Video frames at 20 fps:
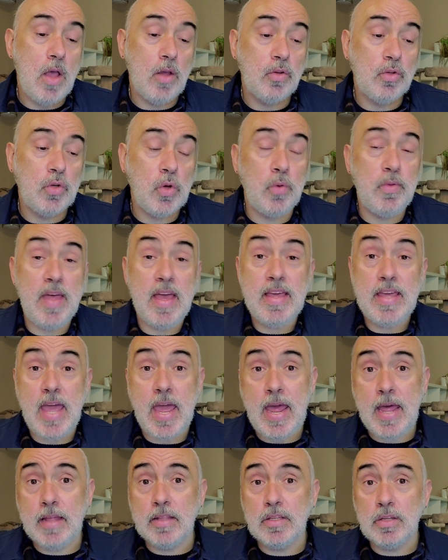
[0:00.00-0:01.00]
So they
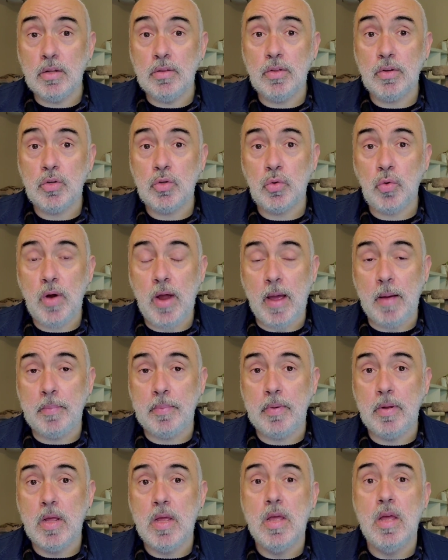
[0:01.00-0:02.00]
canceled the trip.
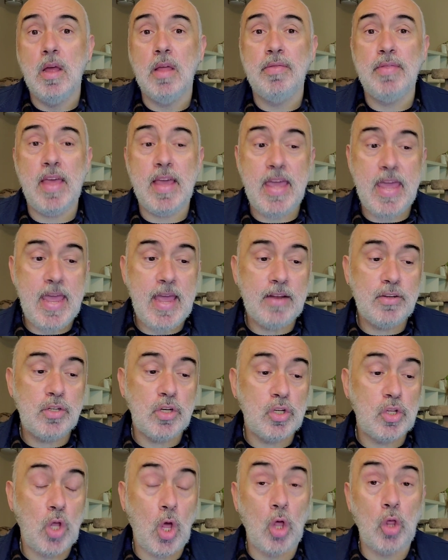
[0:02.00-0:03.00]
They can't
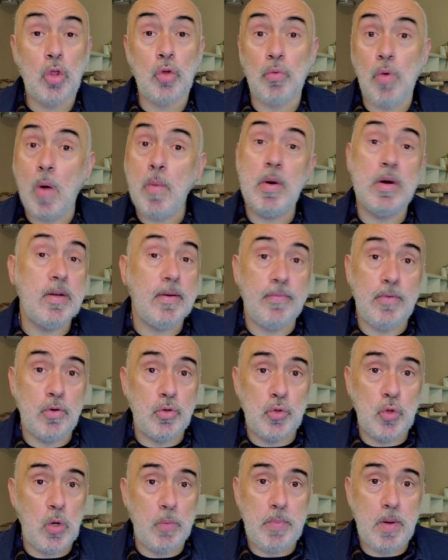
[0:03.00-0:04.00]
just throw a
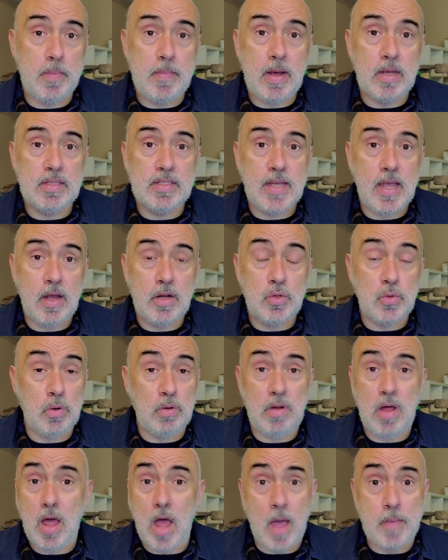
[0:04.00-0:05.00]
different trip on my
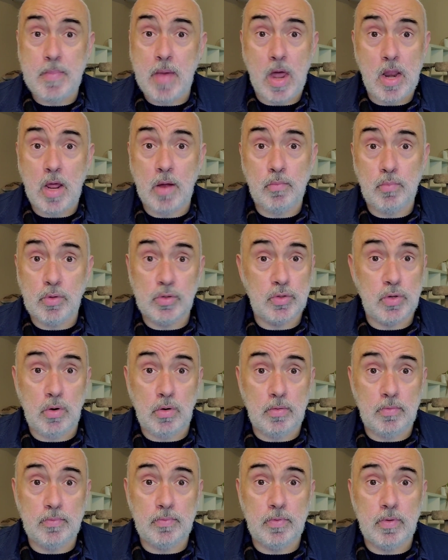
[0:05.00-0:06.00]
schedule. I'm not on
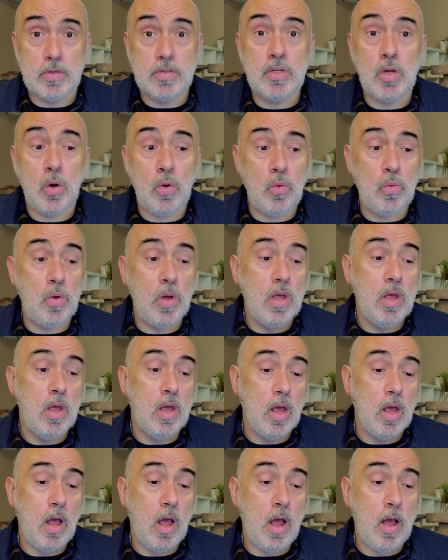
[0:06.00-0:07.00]
reserve. So
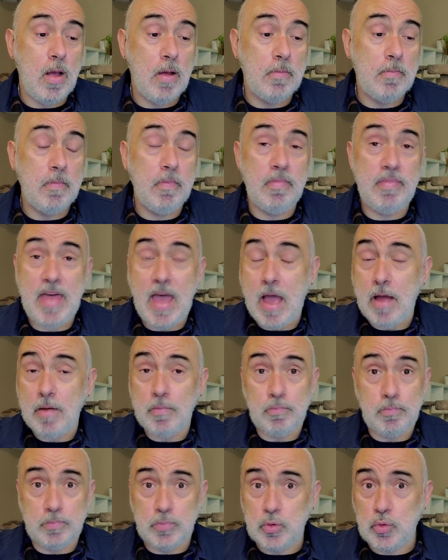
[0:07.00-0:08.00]
that
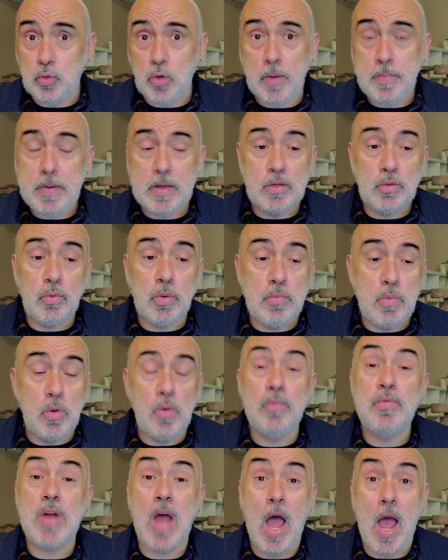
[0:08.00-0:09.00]
trip is
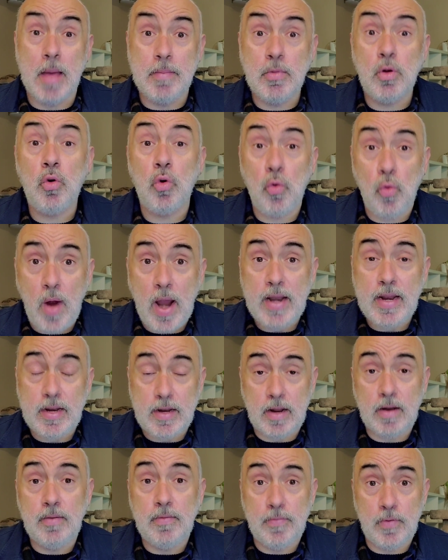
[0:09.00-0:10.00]
removed. I'm
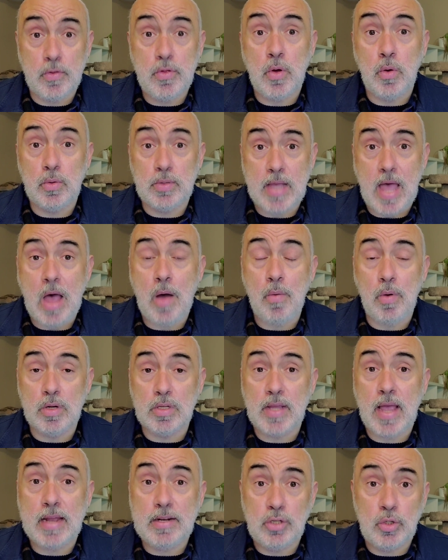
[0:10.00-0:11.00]
credited for those
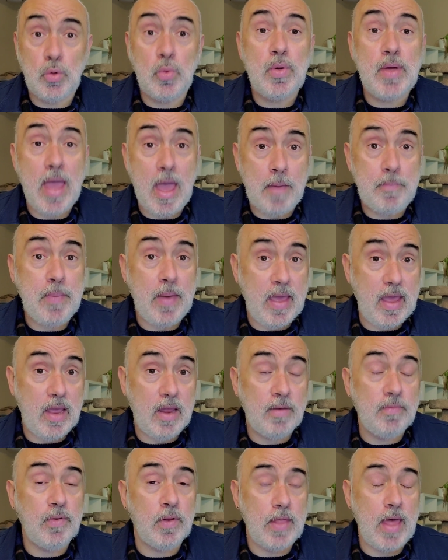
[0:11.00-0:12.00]
hours. I do get
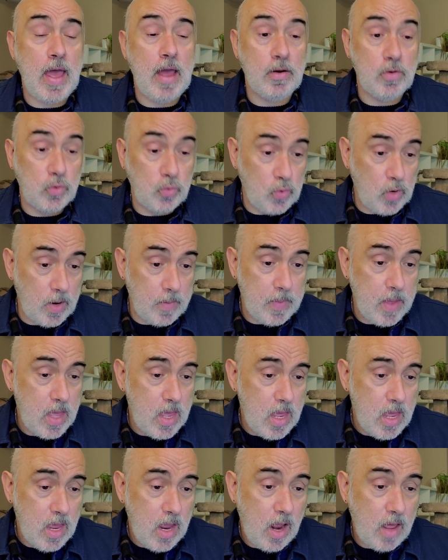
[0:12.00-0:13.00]
paid for that trip.
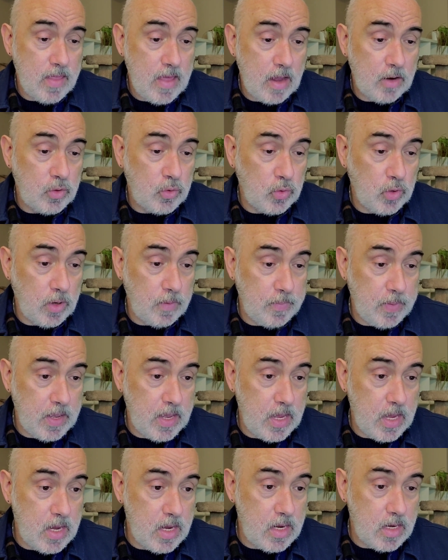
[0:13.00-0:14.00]
And that trip
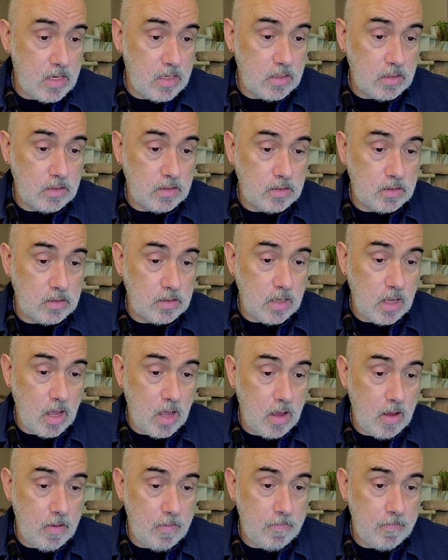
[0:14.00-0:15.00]
is,
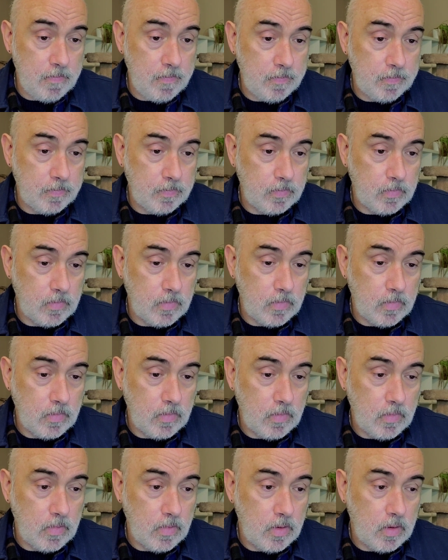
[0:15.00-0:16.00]

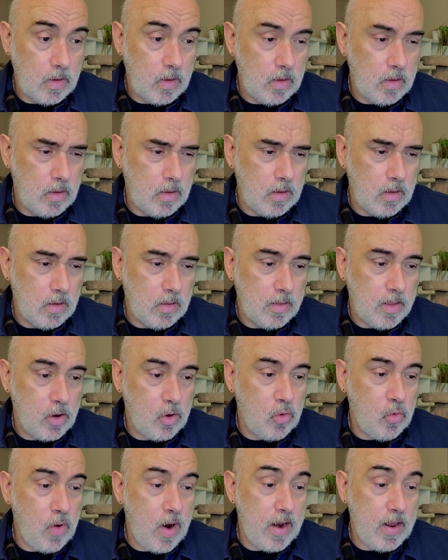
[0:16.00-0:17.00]
the
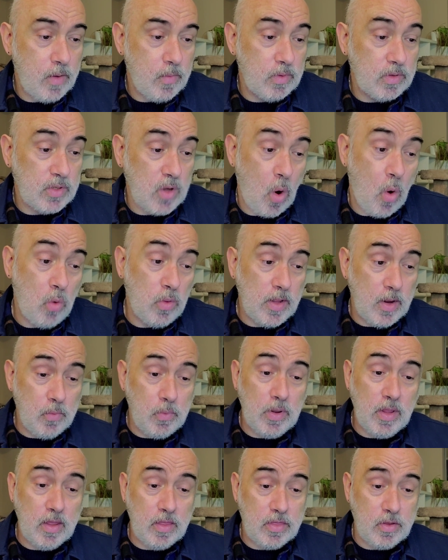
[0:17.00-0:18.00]
credit was only
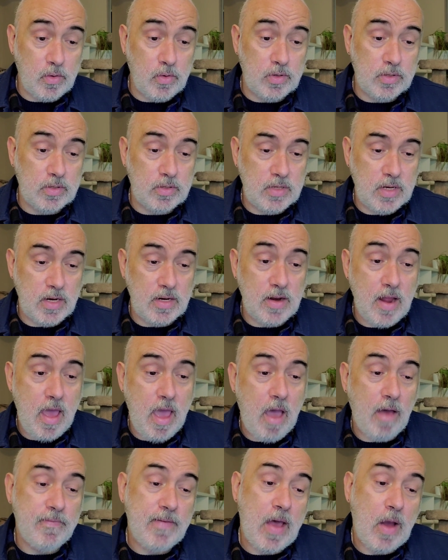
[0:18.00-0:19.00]
really 13 and a
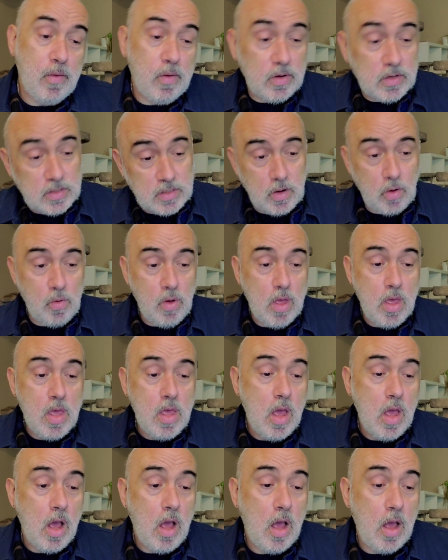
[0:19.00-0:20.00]
half hours, so
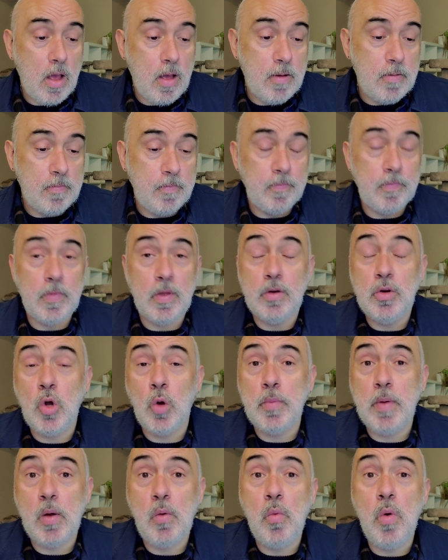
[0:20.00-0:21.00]

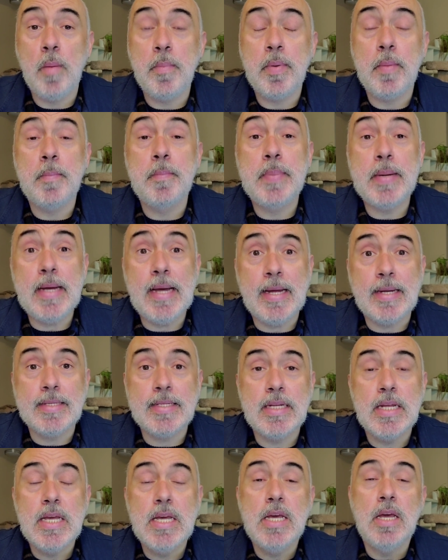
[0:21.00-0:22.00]
no big whoop.
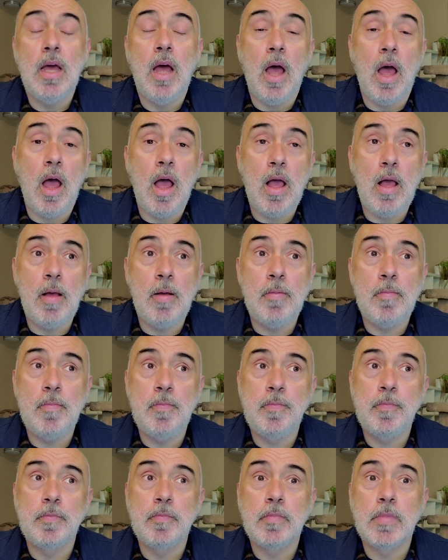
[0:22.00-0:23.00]
But
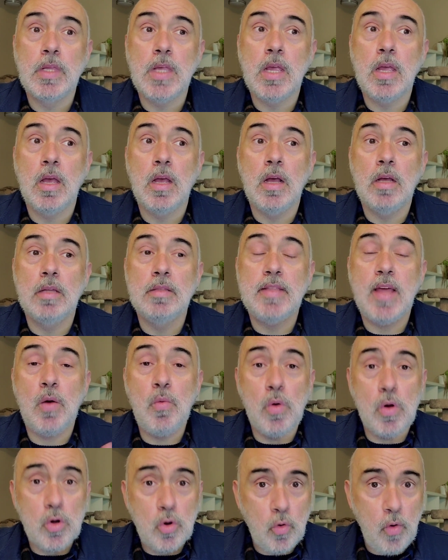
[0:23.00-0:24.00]
they
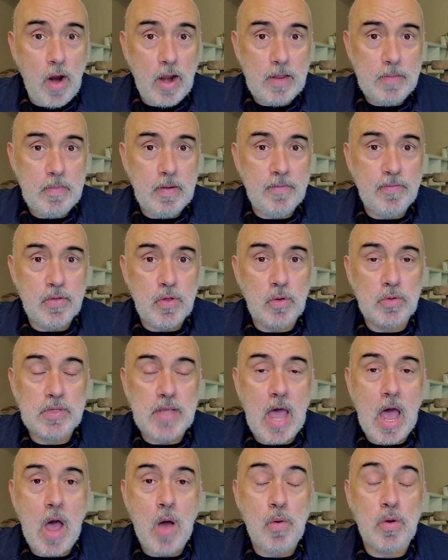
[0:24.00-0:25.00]
will credit me for those
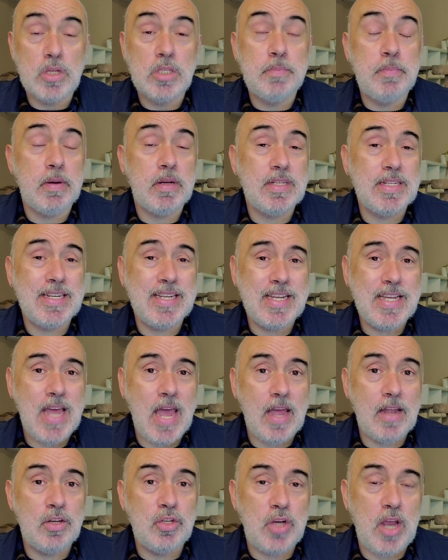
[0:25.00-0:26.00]
hours, but
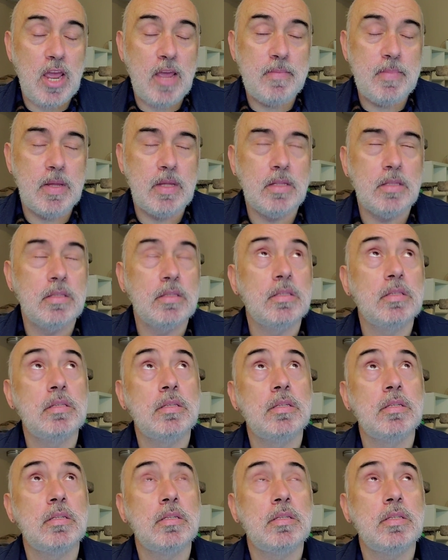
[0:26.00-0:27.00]
TAJ means
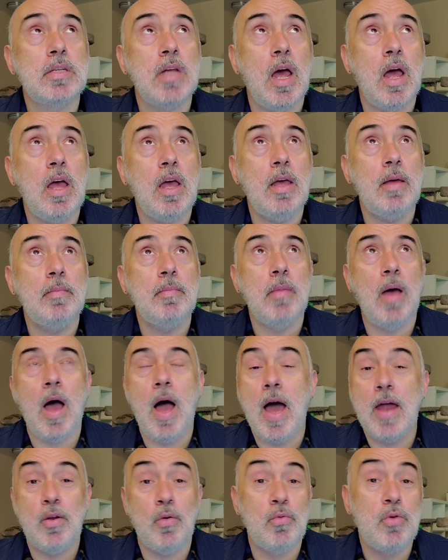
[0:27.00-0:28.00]
time,
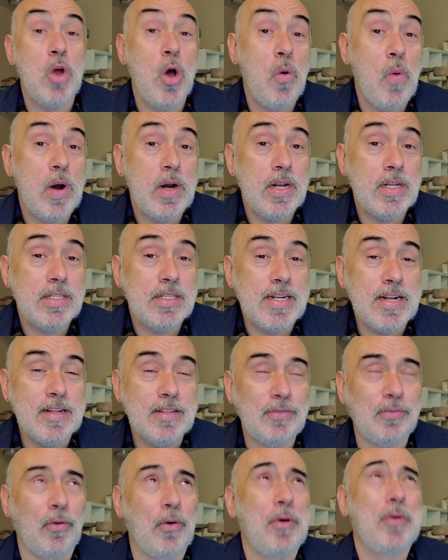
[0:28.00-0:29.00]
I don't know what it
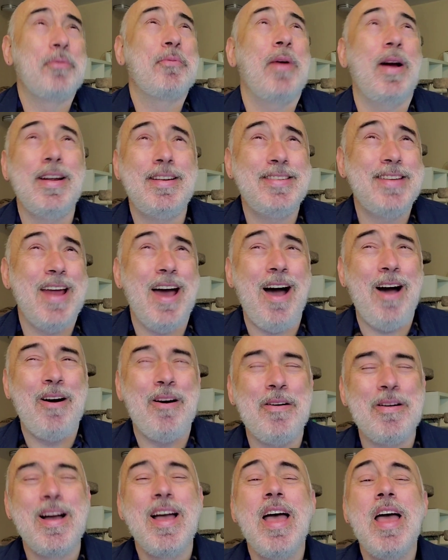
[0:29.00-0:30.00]
stands for right
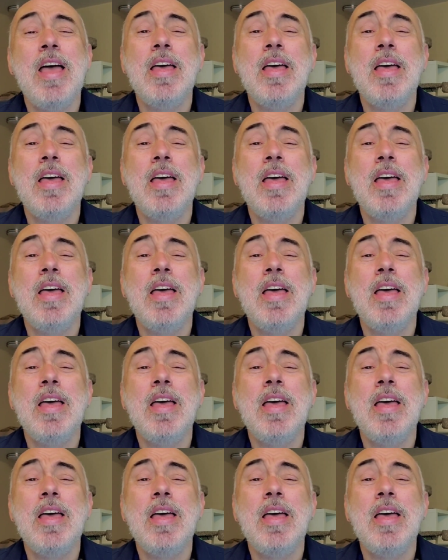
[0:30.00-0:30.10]
now.